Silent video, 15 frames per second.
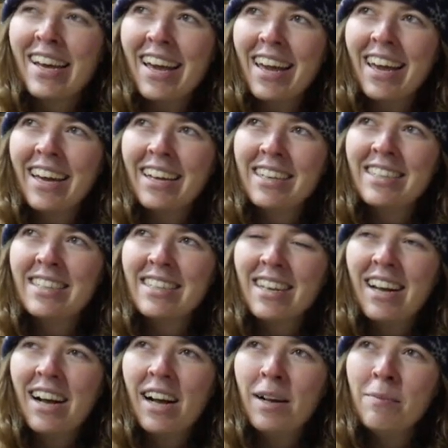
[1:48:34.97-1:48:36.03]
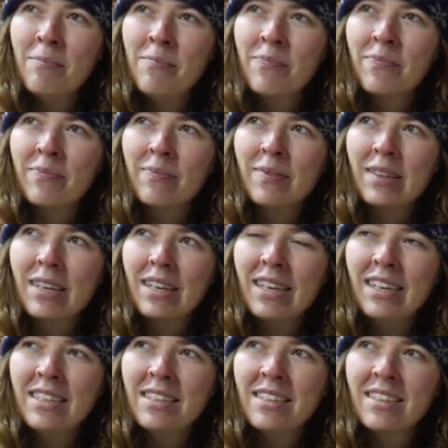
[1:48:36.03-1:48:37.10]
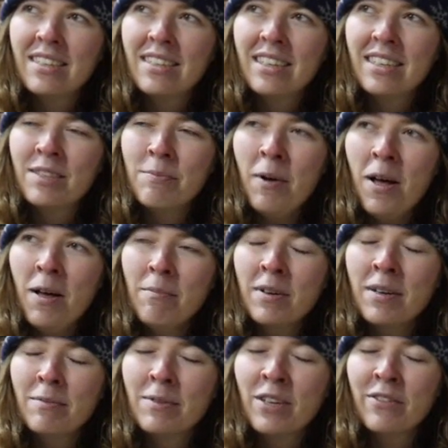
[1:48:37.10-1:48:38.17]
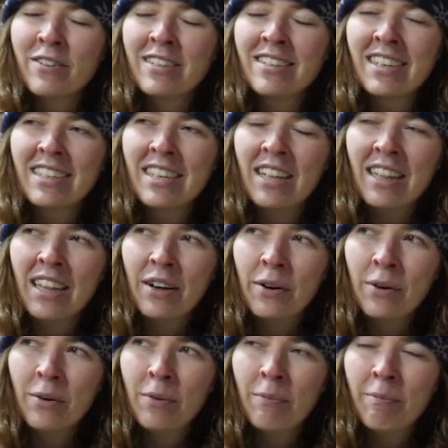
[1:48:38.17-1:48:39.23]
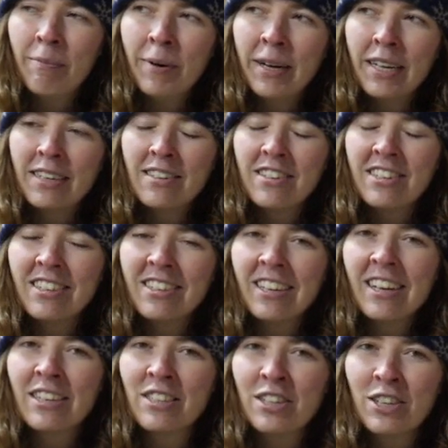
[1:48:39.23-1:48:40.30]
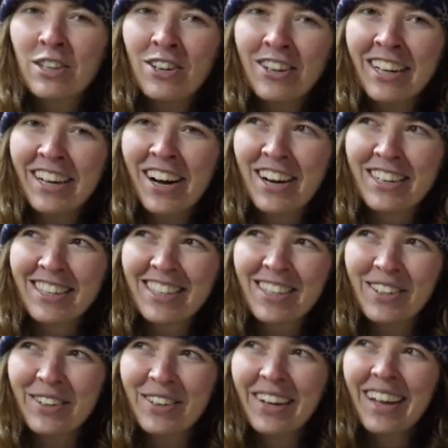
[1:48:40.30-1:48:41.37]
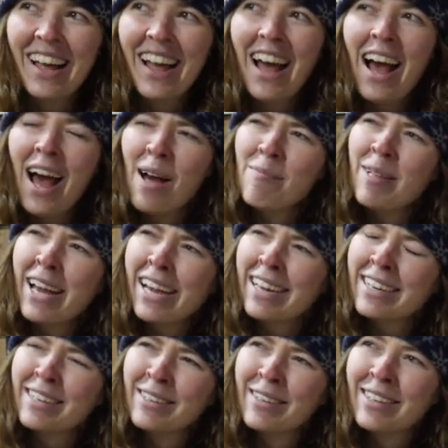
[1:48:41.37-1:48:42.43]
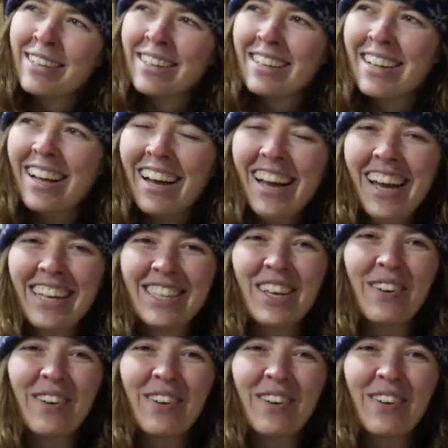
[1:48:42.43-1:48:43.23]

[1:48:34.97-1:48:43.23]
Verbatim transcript: and um, his, his mom comes over and says hello, but she's in a security guard suit. I'm like, so